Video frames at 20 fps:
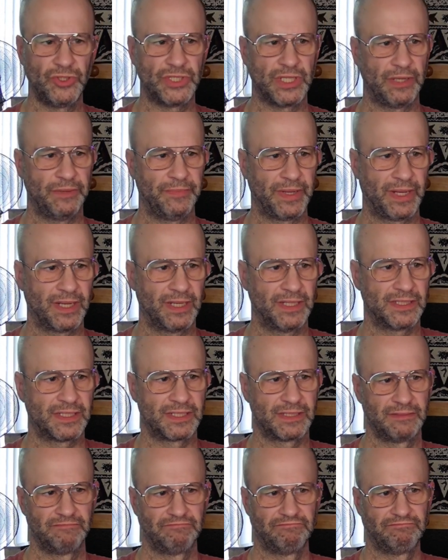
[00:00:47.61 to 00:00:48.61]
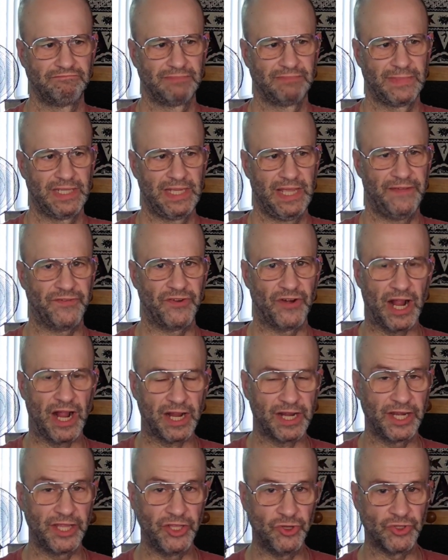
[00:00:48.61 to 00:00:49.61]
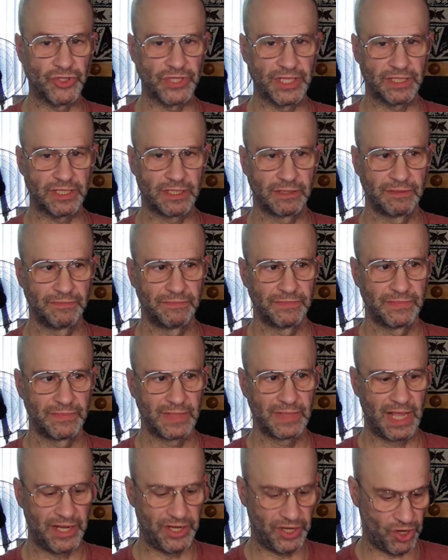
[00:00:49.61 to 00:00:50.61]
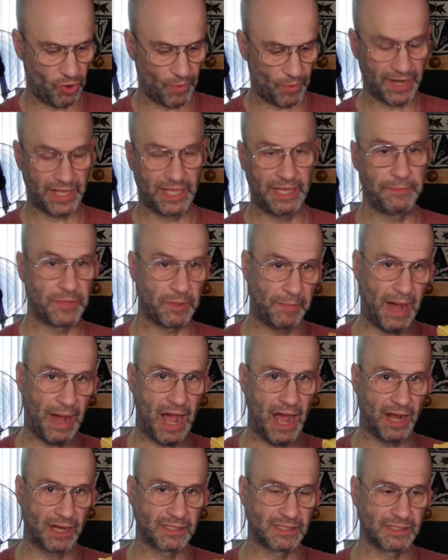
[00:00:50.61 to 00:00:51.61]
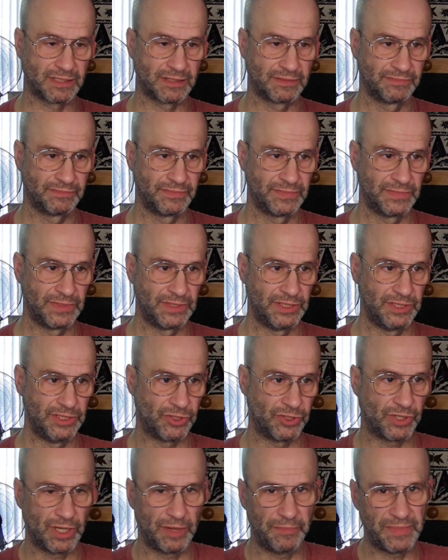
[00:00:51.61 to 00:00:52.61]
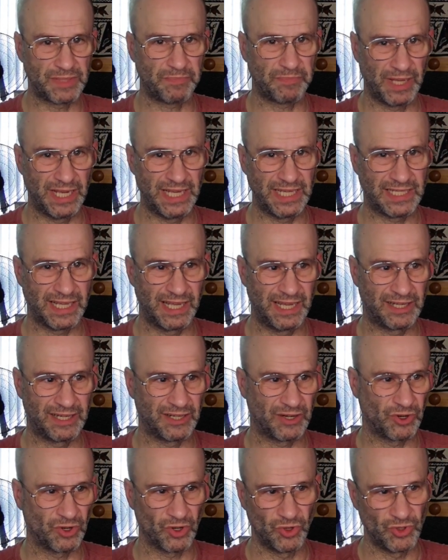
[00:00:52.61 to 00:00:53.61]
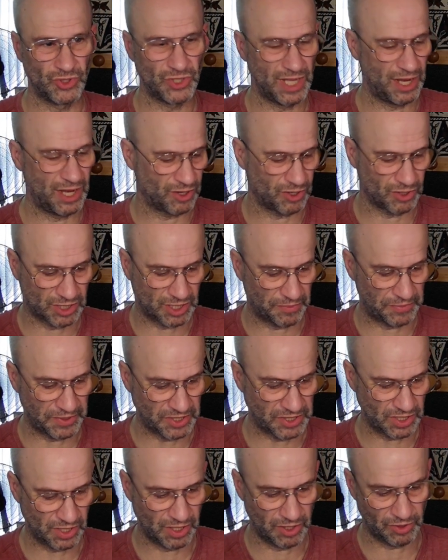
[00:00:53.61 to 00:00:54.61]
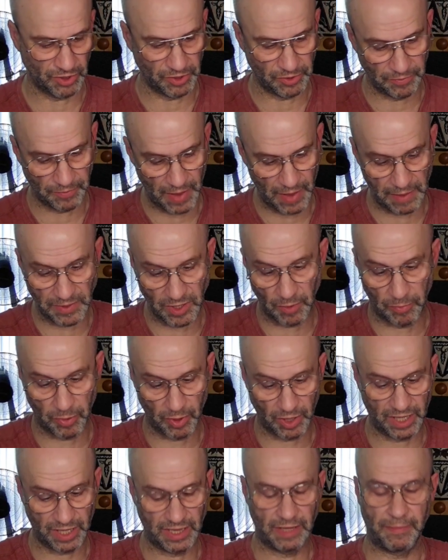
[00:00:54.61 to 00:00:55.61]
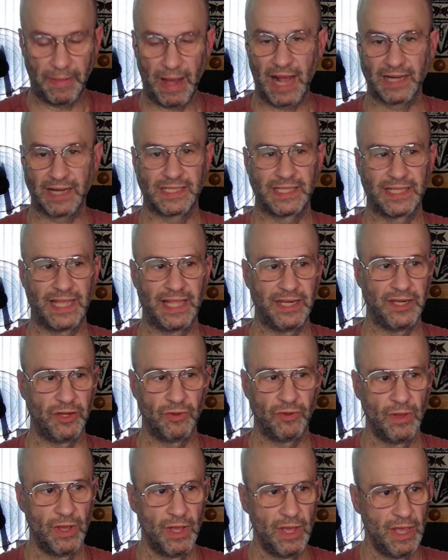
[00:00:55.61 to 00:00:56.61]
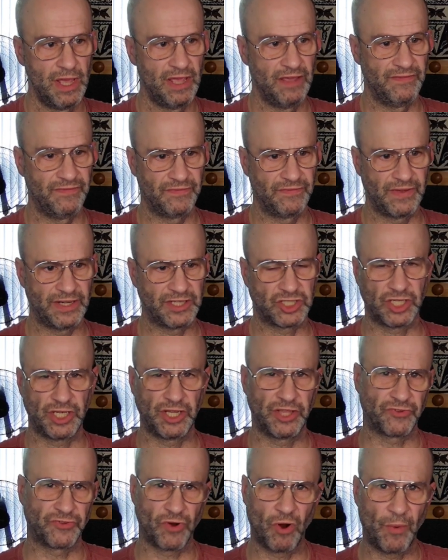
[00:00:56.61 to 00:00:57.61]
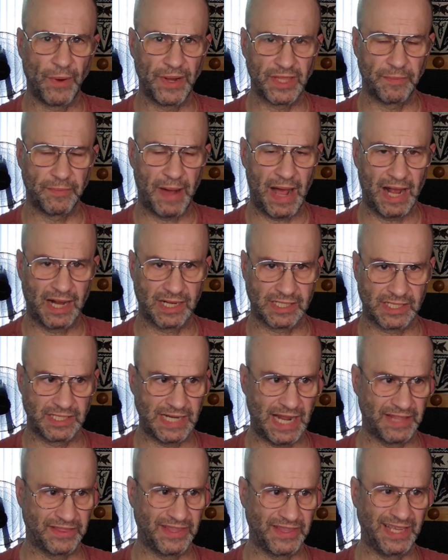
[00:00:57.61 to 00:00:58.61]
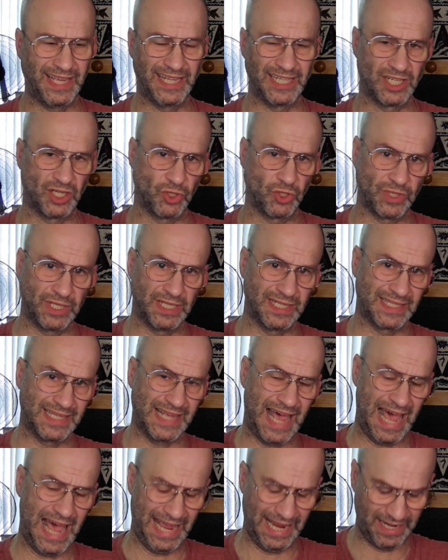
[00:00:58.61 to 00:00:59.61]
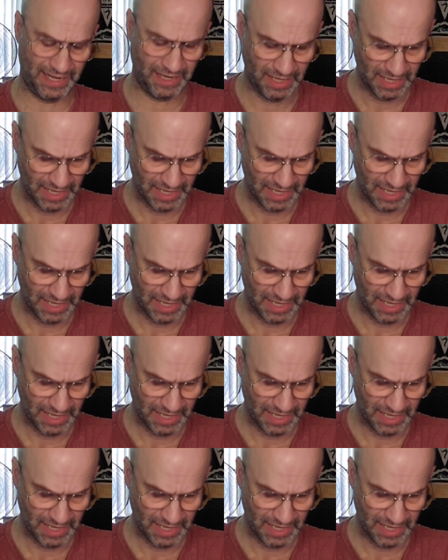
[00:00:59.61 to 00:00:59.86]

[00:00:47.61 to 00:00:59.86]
it. Because if you're not going to use it and you don't want to keep the box, you're going to misplace it or something, or maybe you put it in the box and then you eventually throw away the box, not thinking to look inside,